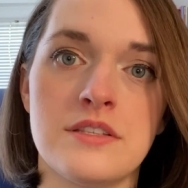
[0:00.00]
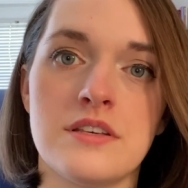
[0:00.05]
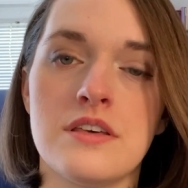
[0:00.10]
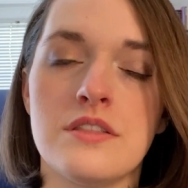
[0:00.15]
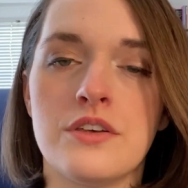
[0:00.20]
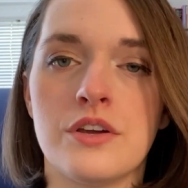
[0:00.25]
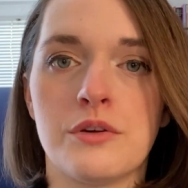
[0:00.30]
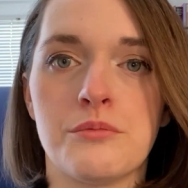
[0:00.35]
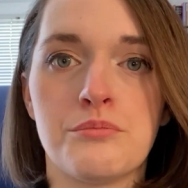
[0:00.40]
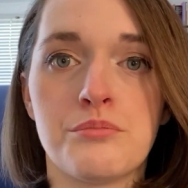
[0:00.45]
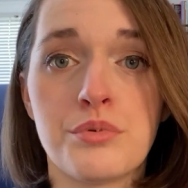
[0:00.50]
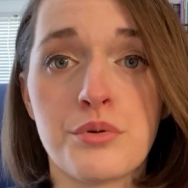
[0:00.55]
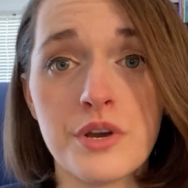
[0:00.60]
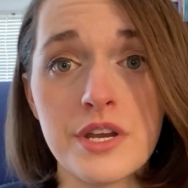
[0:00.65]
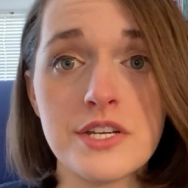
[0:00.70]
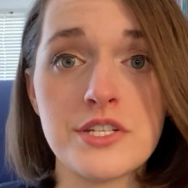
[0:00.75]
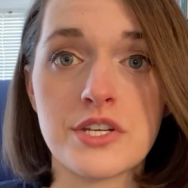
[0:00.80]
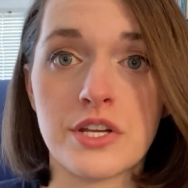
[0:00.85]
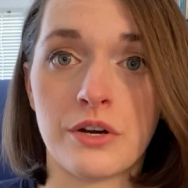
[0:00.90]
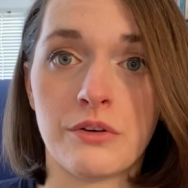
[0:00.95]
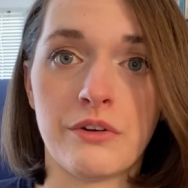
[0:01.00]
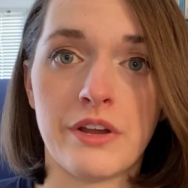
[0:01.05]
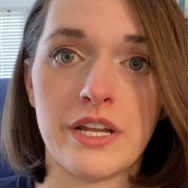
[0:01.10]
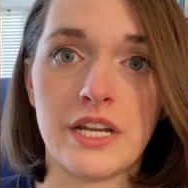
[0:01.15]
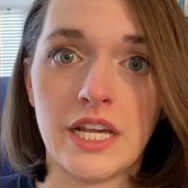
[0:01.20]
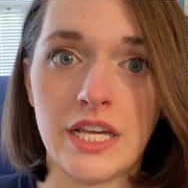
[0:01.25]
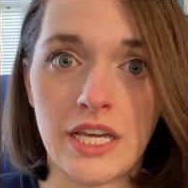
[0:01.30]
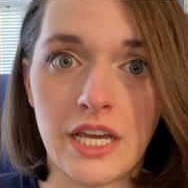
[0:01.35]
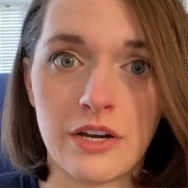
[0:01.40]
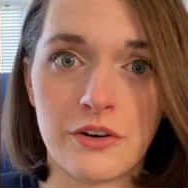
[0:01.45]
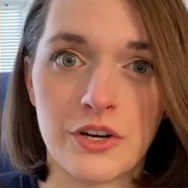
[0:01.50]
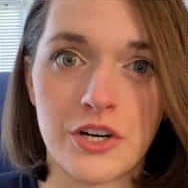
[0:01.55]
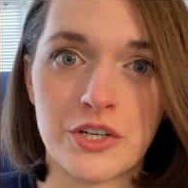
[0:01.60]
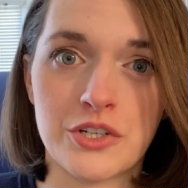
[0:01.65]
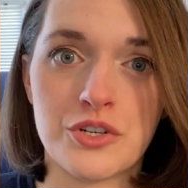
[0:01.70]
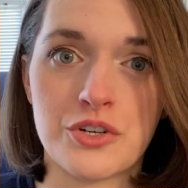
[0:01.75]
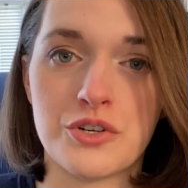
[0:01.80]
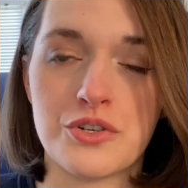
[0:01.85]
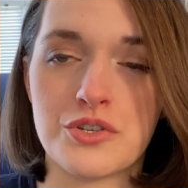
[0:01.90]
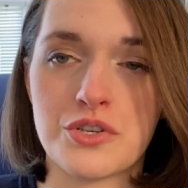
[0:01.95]
that their pre-generated
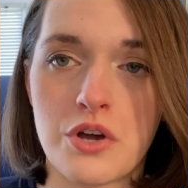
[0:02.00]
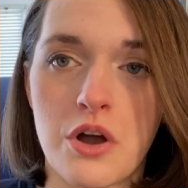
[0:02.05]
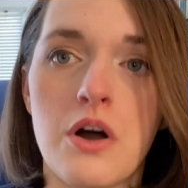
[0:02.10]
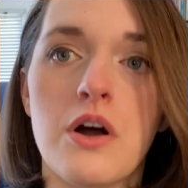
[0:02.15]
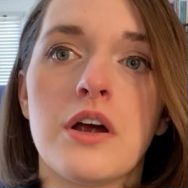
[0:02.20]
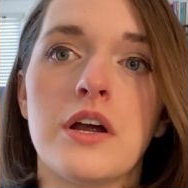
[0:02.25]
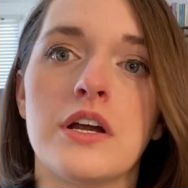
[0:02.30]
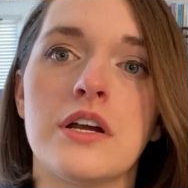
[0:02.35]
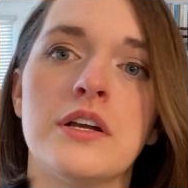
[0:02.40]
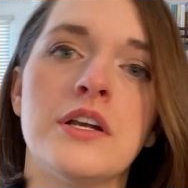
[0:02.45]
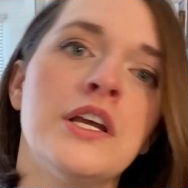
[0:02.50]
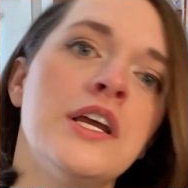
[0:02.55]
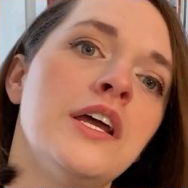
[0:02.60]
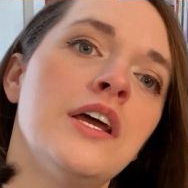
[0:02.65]
characters are.